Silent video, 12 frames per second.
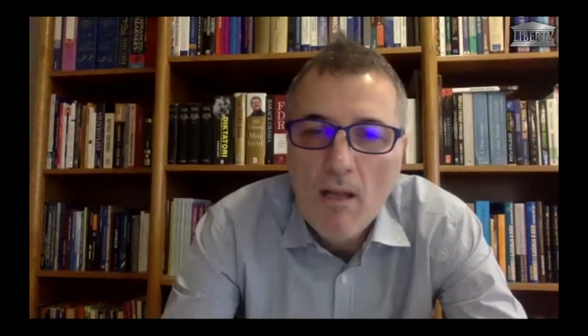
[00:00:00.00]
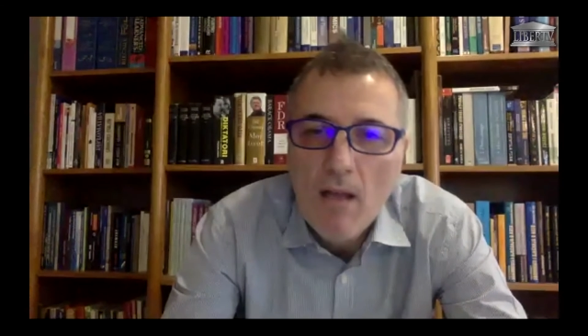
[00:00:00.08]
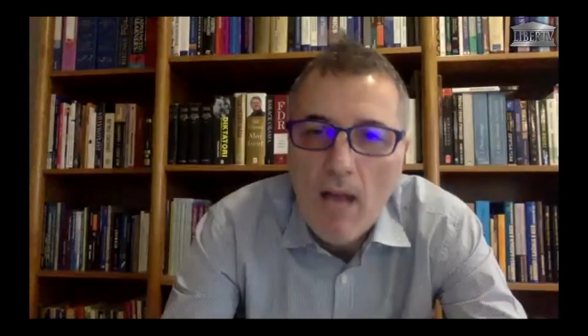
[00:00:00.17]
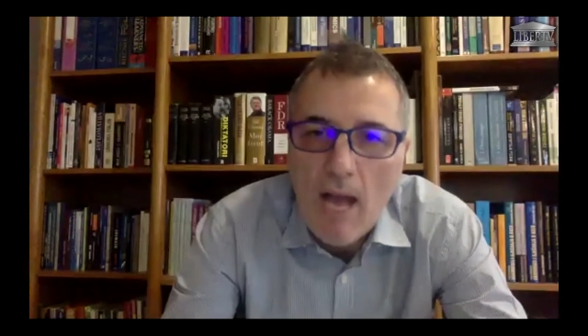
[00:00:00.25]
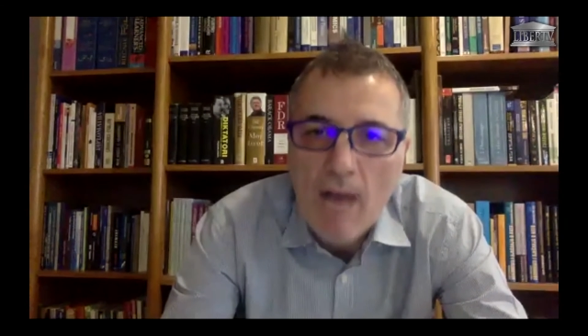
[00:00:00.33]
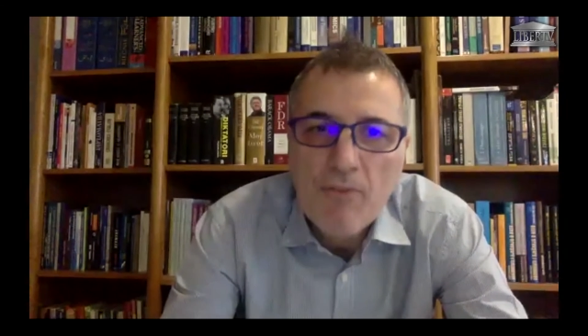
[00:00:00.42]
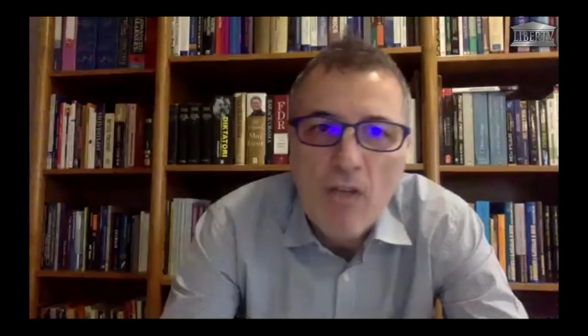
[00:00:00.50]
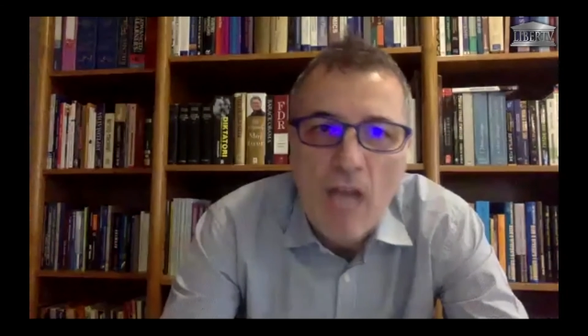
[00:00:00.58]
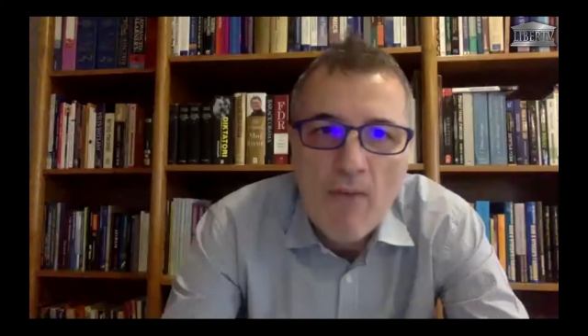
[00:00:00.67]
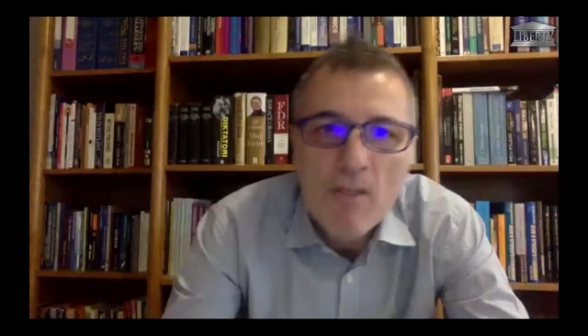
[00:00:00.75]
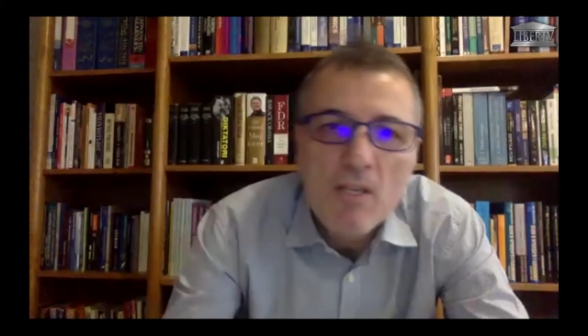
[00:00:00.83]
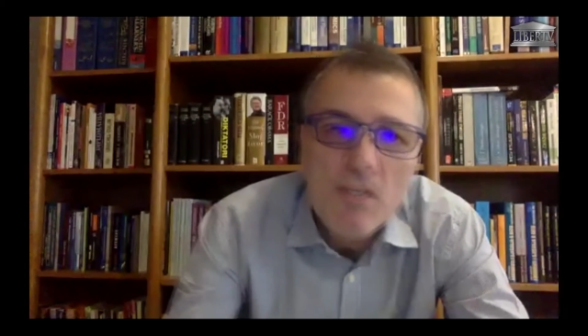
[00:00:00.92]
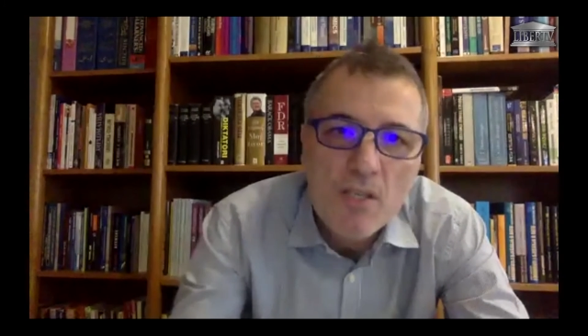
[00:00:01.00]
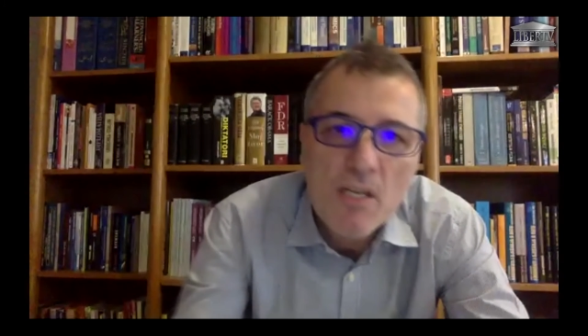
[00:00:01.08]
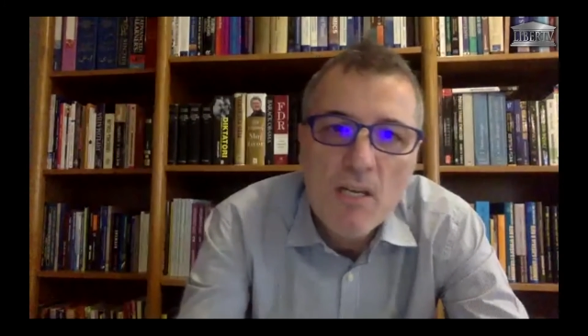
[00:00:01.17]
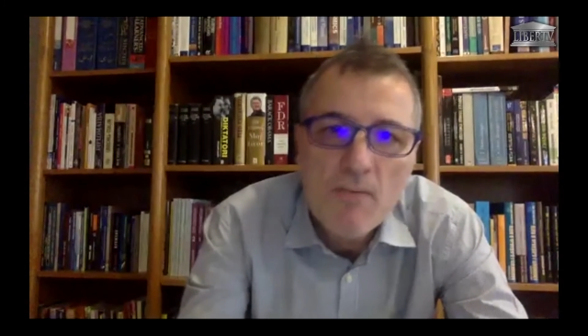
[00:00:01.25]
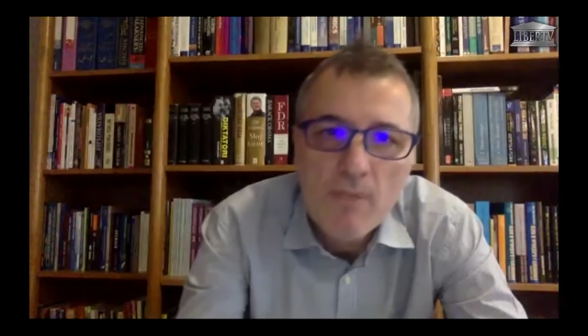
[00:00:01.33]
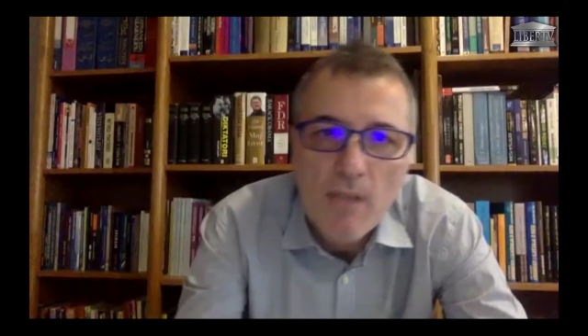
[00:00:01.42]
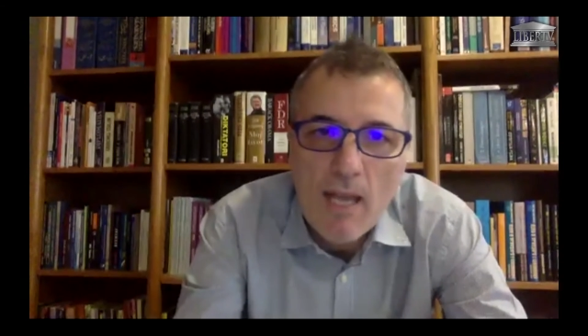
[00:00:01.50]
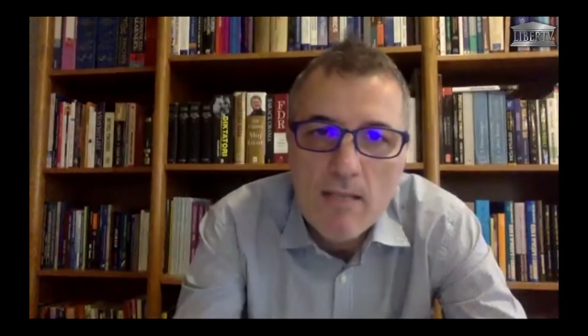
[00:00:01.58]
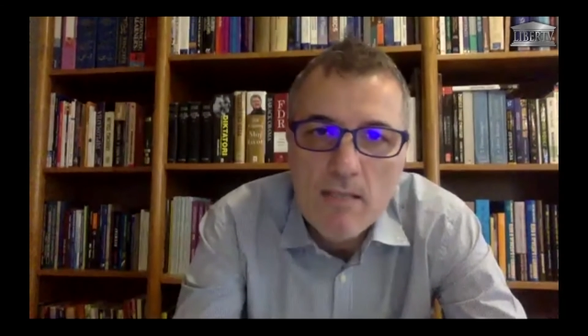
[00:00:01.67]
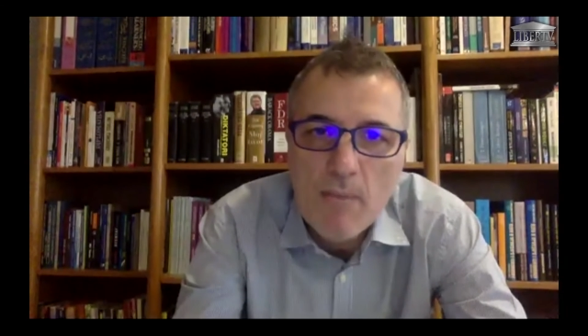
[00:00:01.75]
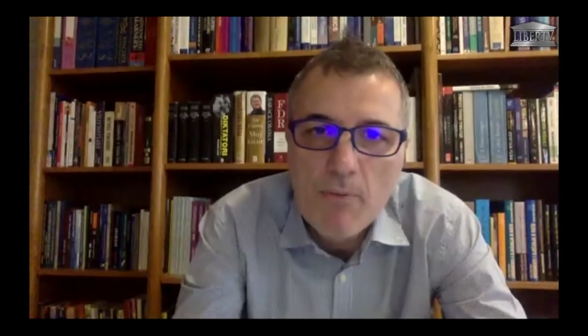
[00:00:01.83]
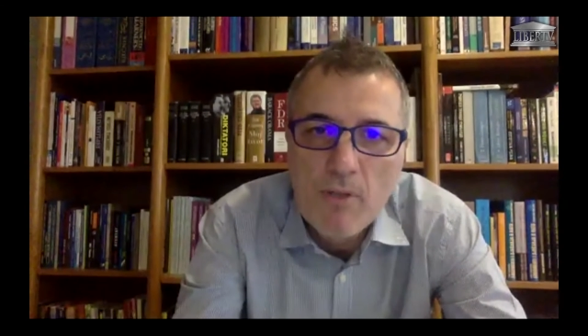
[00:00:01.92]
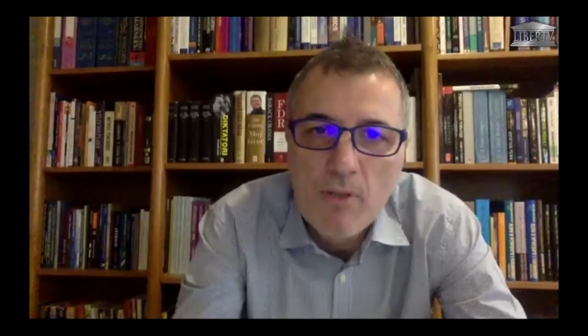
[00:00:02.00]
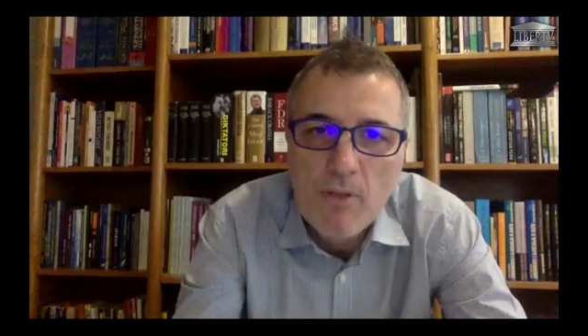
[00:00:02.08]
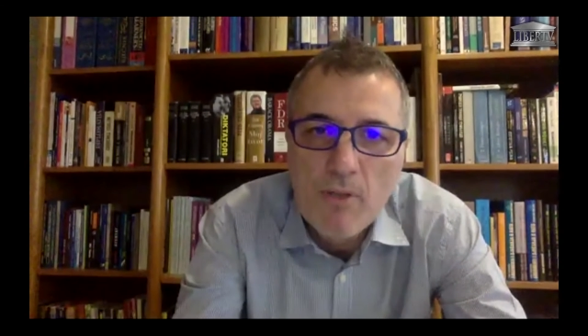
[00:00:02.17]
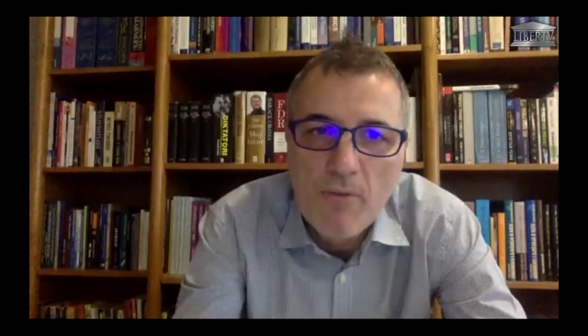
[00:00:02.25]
after having served as Deputy